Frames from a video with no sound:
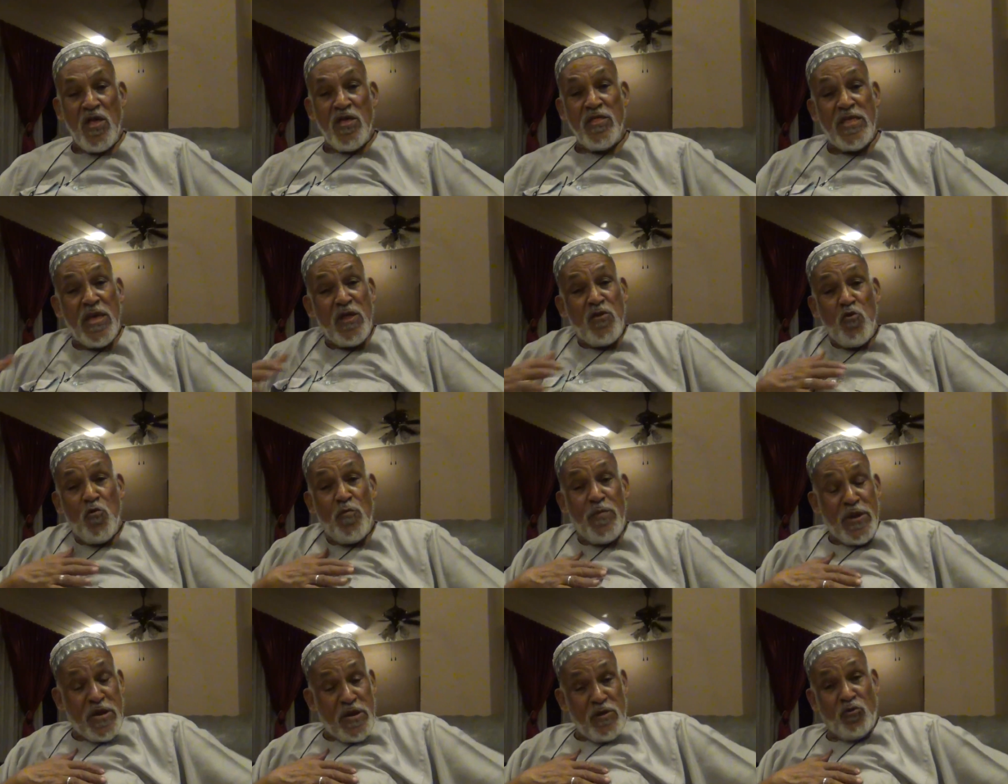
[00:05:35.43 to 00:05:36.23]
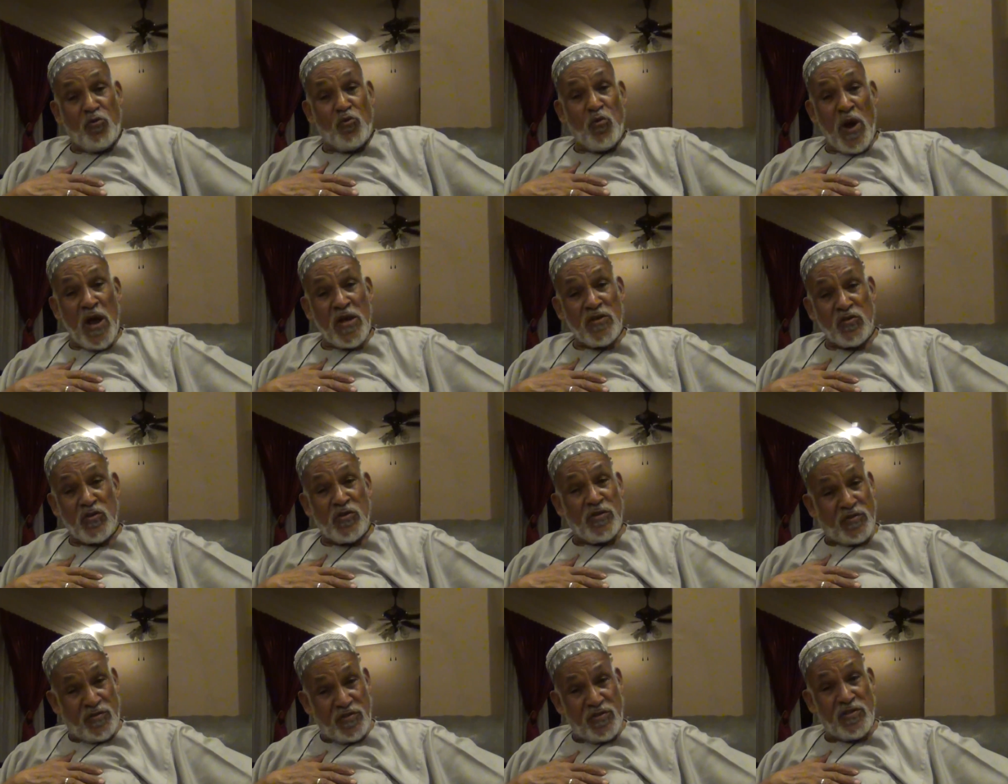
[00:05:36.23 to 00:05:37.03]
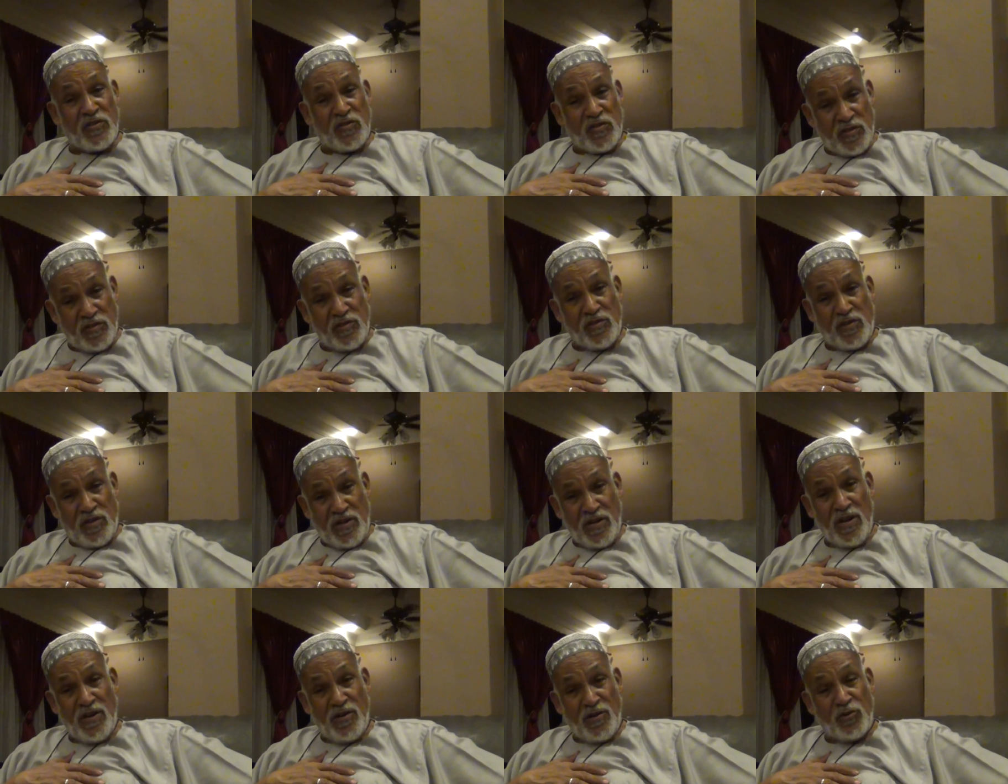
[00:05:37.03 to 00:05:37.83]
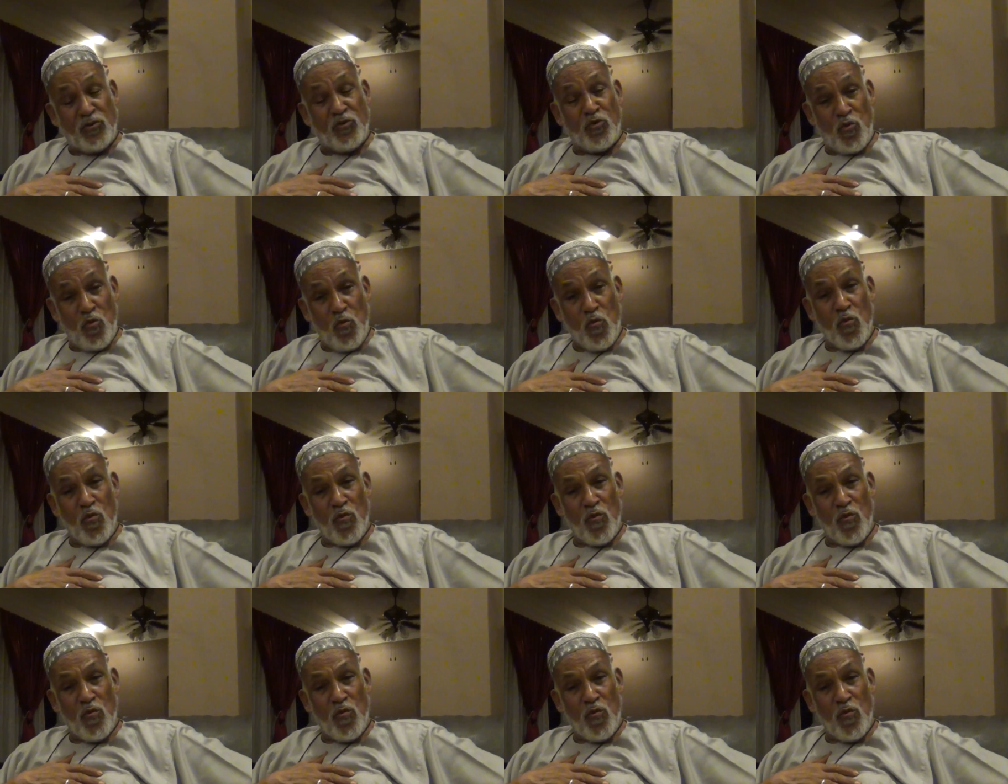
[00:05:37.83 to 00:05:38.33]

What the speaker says: Then you begin to ask, is this really true?